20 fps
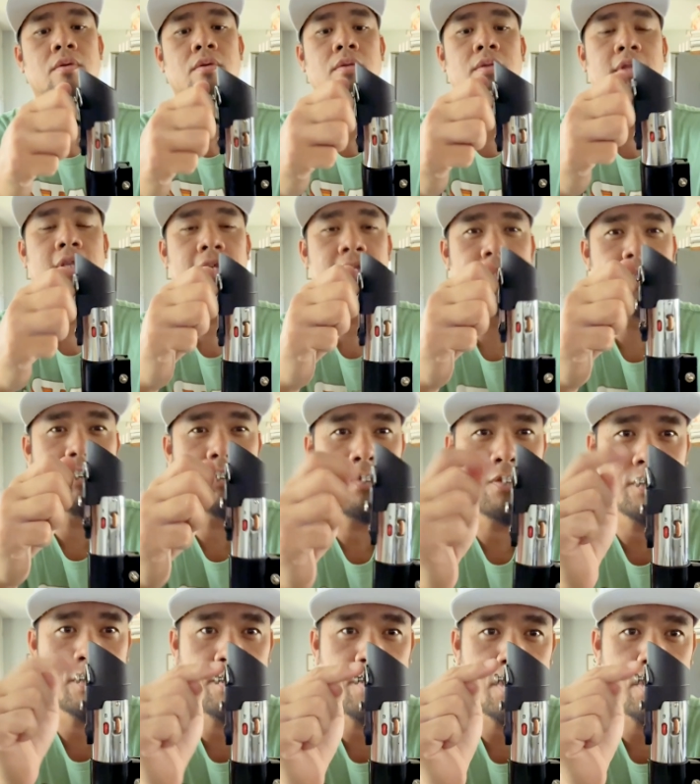This is
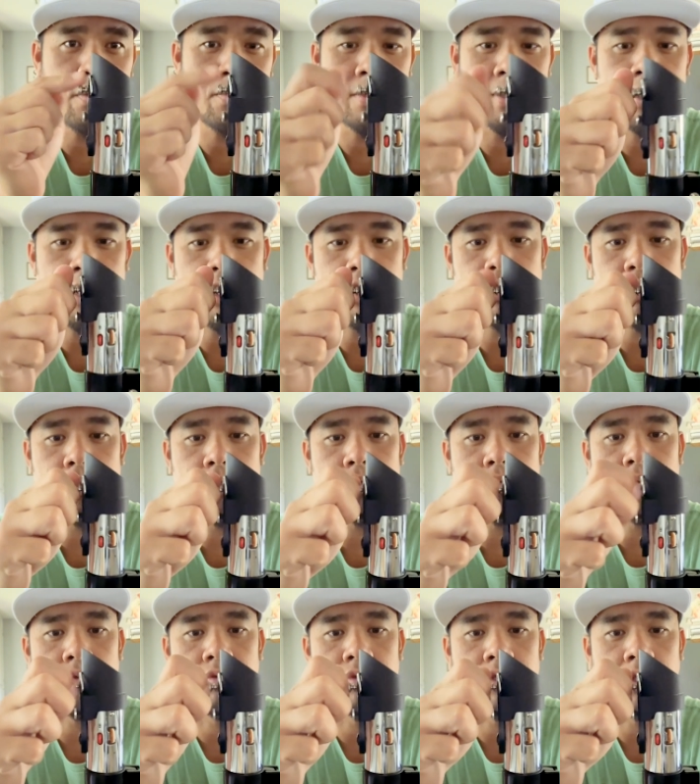going to be your retention
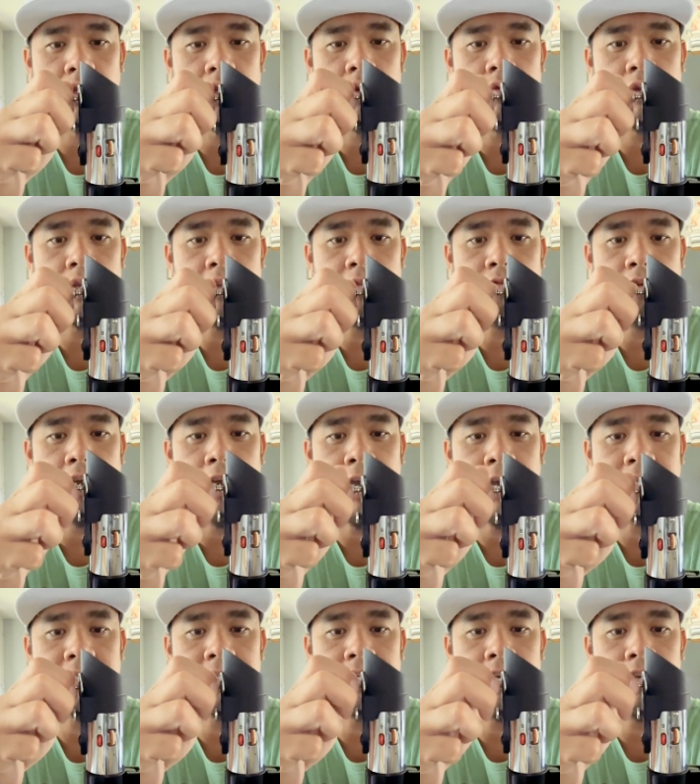screw, so no need for a
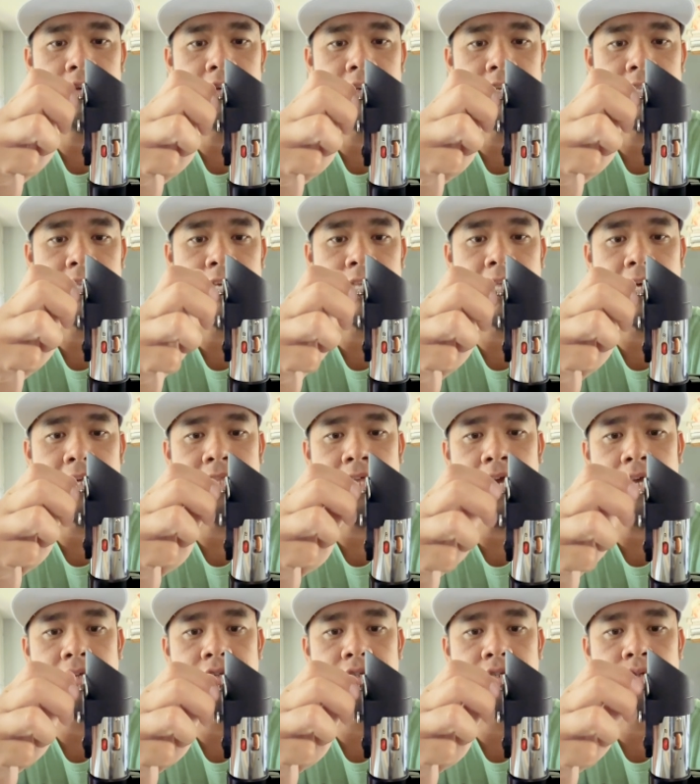hex key or anything like
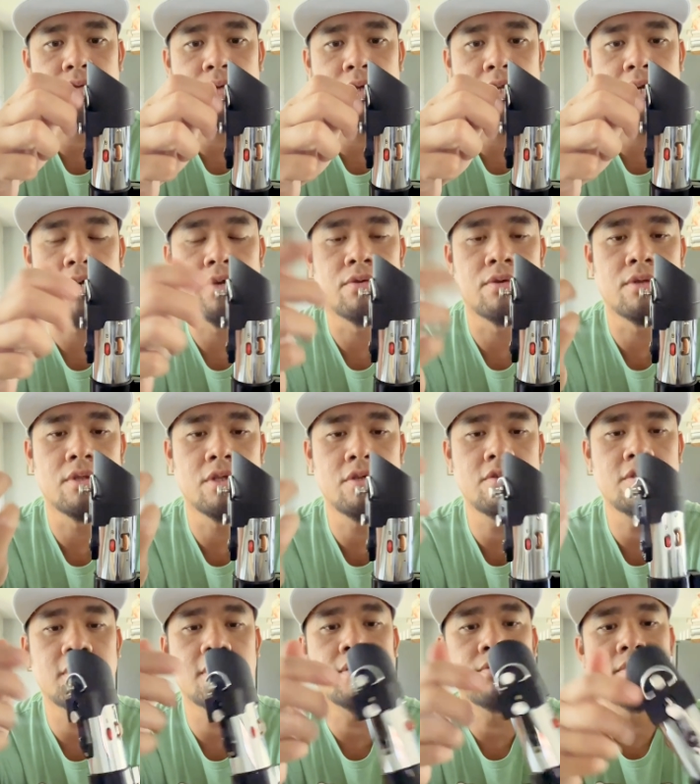that. You just want to
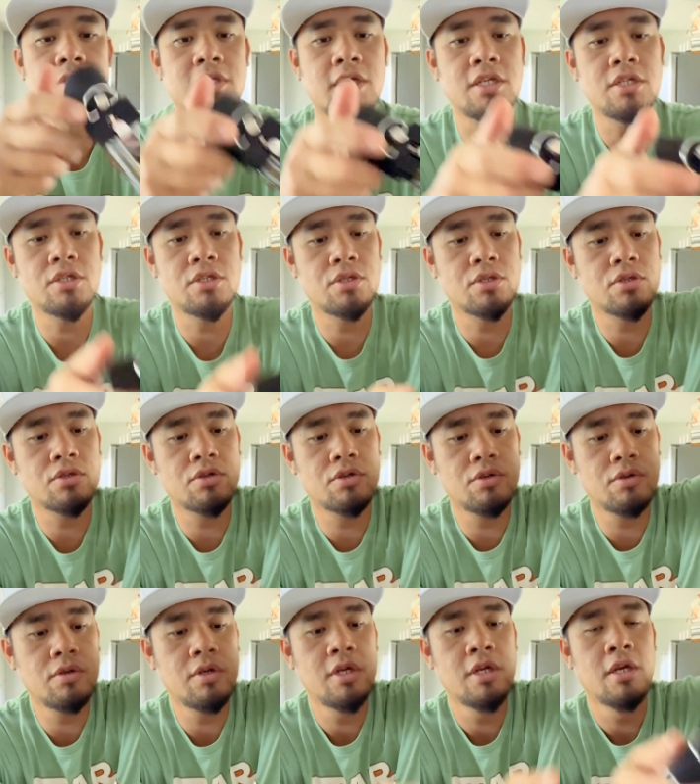loosen the retention
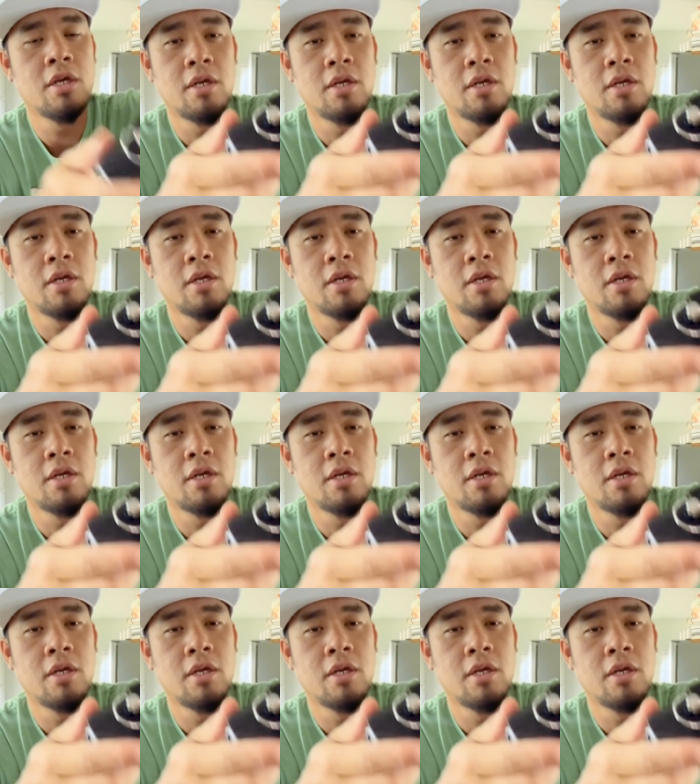screw.